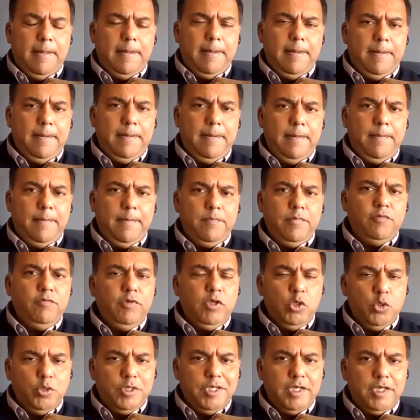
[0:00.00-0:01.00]
Um,
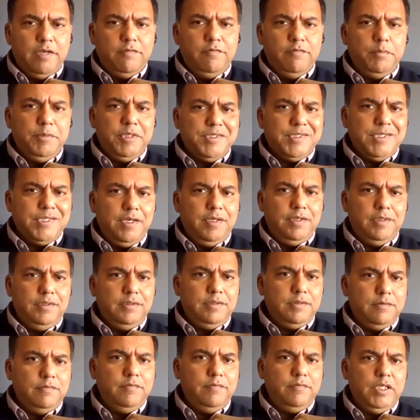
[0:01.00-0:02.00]
we're looking at women's
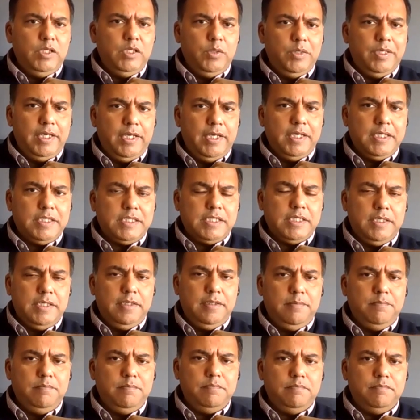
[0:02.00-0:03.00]
health. We're looking at
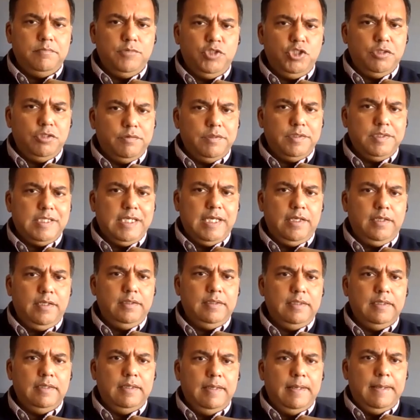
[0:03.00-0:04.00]
um, children's
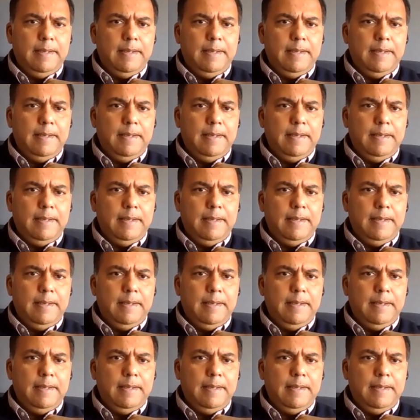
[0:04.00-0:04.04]
health.